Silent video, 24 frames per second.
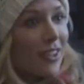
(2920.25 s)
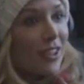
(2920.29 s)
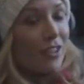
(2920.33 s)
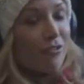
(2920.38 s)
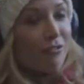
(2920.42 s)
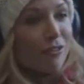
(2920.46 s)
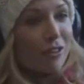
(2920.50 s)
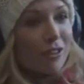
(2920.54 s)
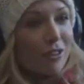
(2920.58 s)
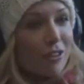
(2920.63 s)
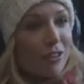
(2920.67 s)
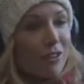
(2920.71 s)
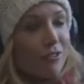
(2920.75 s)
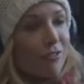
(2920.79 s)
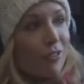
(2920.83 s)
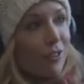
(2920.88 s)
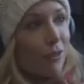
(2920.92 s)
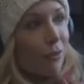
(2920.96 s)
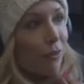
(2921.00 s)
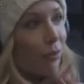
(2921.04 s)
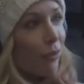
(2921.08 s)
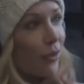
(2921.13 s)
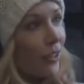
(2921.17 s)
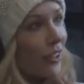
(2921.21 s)
It's
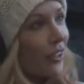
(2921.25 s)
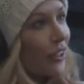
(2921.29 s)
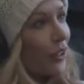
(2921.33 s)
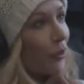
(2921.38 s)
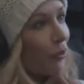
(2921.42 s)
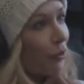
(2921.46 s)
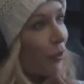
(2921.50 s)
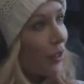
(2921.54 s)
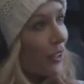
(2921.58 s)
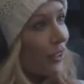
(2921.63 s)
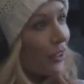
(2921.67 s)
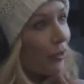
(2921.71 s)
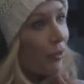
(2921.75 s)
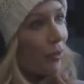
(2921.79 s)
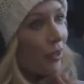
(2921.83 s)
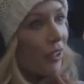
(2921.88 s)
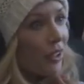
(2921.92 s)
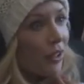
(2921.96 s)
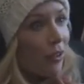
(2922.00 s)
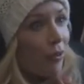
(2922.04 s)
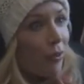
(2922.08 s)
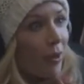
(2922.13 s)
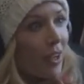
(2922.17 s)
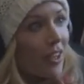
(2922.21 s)
for really, really,
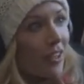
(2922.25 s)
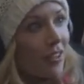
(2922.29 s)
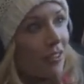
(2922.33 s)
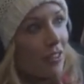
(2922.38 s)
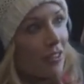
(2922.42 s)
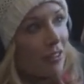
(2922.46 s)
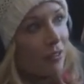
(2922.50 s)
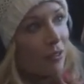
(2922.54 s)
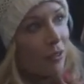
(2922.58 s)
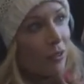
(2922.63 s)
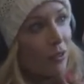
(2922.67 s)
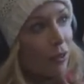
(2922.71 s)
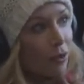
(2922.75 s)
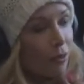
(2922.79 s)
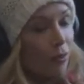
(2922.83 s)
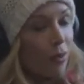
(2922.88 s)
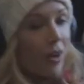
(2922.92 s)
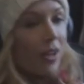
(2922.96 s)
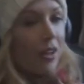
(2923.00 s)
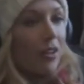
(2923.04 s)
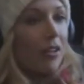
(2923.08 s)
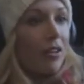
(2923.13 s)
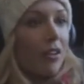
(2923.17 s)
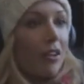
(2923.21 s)
really great
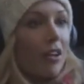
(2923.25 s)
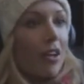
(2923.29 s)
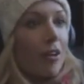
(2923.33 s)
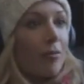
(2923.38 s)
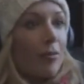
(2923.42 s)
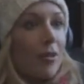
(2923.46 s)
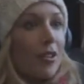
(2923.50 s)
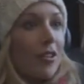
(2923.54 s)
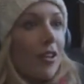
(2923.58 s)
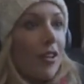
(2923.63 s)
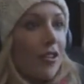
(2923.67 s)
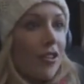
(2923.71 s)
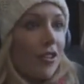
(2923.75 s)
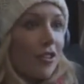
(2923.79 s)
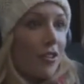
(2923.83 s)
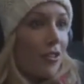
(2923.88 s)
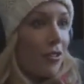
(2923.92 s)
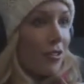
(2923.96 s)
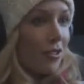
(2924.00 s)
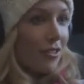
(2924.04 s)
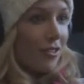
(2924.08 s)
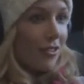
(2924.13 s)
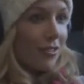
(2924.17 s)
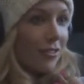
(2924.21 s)
hookups, not
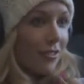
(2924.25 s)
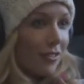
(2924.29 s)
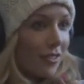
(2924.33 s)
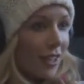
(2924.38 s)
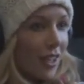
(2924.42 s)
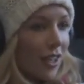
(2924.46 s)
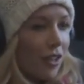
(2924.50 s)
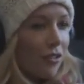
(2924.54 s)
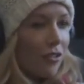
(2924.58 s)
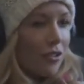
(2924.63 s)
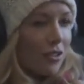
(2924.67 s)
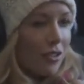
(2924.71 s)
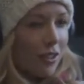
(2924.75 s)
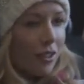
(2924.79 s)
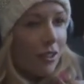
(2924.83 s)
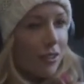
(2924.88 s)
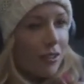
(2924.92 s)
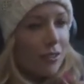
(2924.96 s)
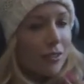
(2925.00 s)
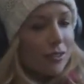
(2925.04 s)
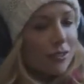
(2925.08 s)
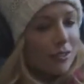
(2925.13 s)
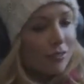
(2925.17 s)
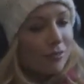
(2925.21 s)
just
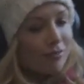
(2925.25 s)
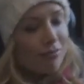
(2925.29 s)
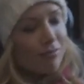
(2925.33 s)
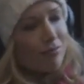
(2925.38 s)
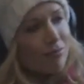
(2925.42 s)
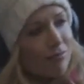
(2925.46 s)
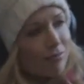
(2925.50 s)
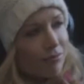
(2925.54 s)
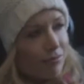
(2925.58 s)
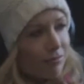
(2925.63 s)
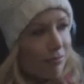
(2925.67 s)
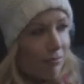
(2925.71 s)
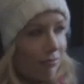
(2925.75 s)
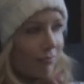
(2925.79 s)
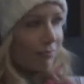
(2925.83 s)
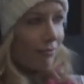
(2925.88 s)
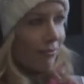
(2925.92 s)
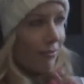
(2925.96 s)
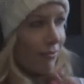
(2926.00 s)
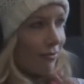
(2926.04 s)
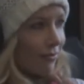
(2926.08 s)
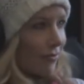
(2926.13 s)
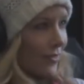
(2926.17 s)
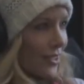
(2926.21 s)
single
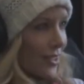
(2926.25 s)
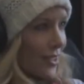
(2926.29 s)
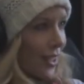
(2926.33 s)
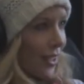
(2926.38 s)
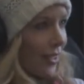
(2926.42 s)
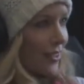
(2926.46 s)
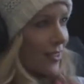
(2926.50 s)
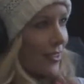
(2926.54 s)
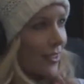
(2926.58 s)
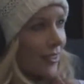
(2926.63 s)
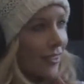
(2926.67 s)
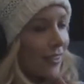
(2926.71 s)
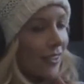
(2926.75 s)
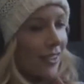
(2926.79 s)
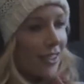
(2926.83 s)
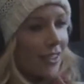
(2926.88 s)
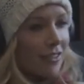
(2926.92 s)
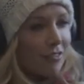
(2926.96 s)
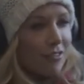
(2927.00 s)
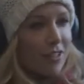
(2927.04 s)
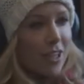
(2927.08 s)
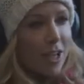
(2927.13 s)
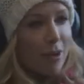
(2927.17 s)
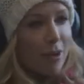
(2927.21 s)
sex and
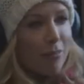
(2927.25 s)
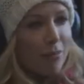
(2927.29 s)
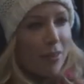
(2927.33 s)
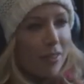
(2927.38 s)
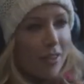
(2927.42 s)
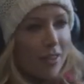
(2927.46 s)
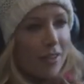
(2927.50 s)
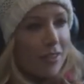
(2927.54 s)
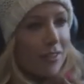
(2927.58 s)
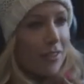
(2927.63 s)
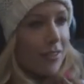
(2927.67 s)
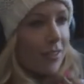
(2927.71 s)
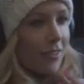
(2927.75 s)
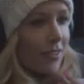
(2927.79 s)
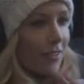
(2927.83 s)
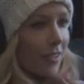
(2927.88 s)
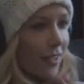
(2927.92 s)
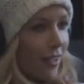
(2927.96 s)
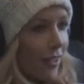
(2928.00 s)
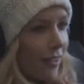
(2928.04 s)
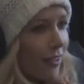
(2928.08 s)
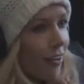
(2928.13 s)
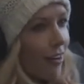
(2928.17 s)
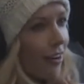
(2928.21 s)
leave type things. It's
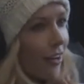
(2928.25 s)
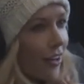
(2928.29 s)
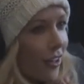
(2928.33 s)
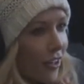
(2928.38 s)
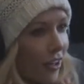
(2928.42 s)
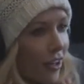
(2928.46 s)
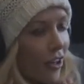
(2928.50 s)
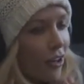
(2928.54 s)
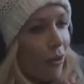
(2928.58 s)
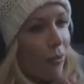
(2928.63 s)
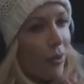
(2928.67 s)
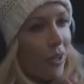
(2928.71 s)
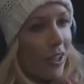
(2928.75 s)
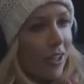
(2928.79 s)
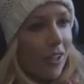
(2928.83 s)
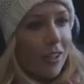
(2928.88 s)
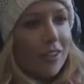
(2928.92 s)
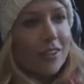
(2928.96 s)
like ongoing.